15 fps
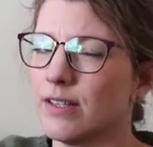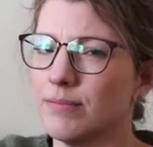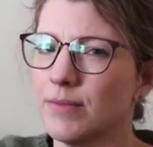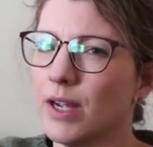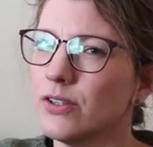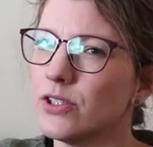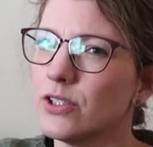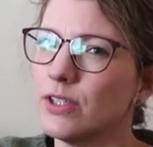I'm
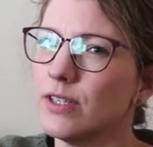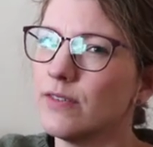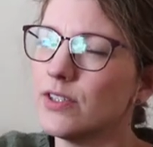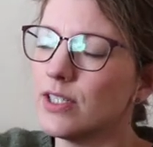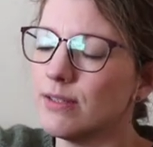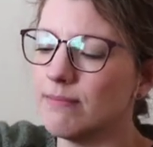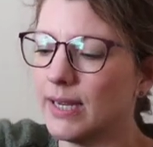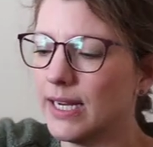not sure if
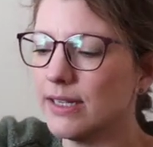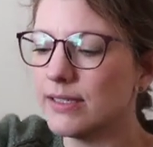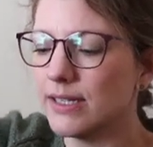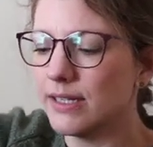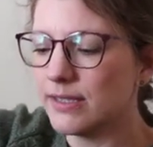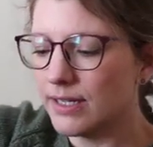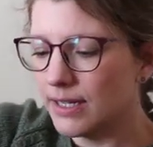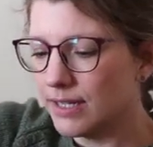she makes
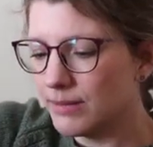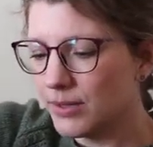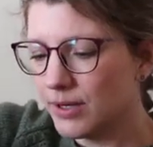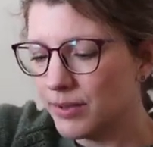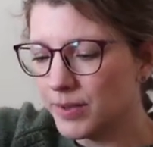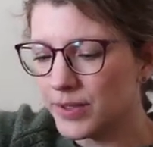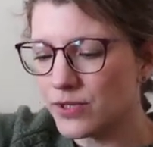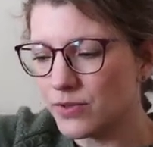these
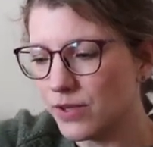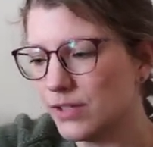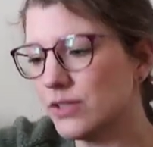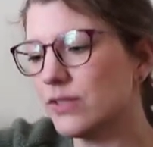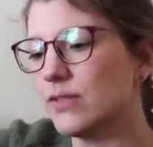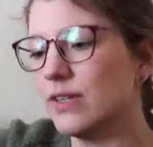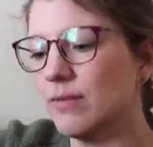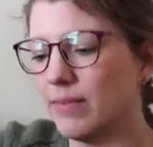anymore, but
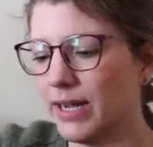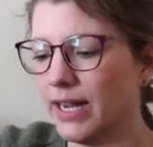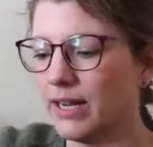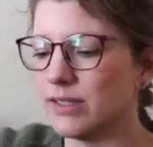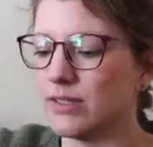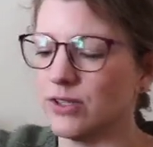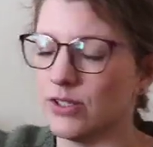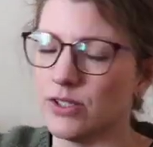drawstring
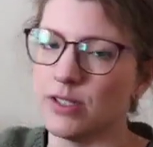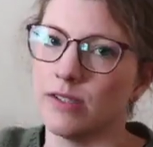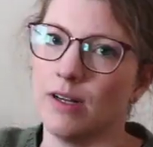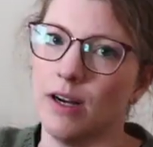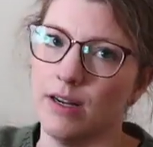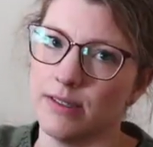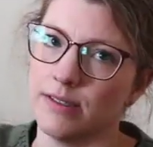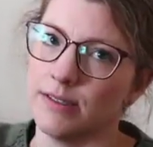bags are just
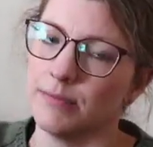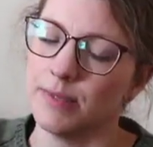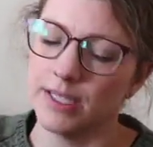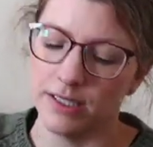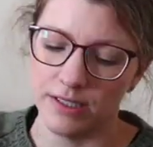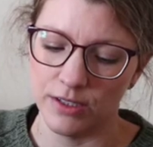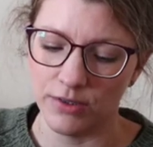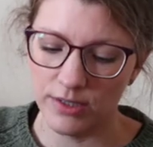awesome
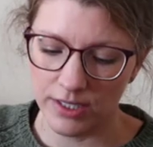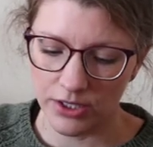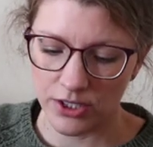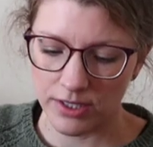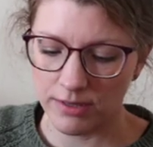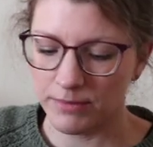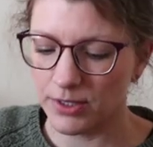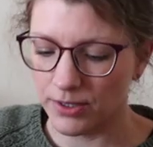because you cinch
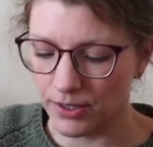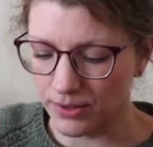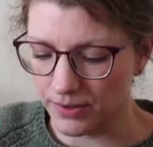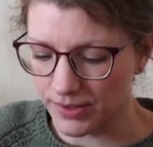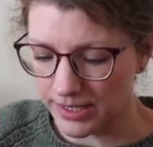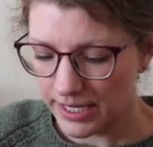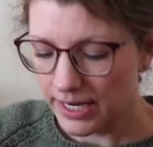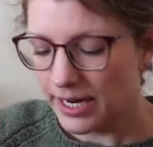them
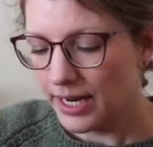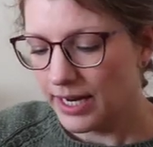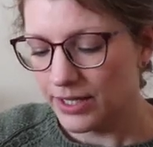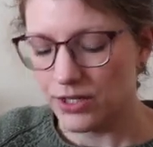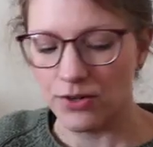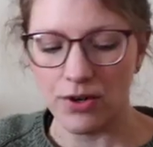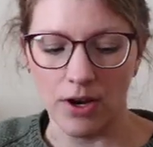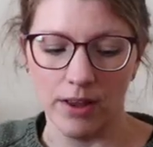closed
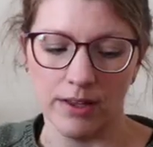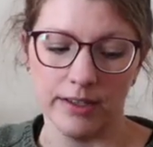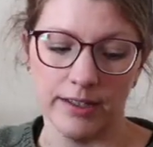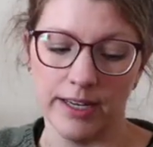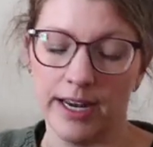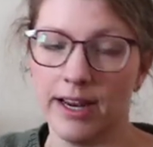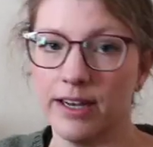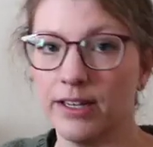and you call it a
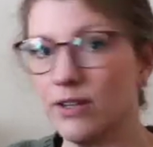day.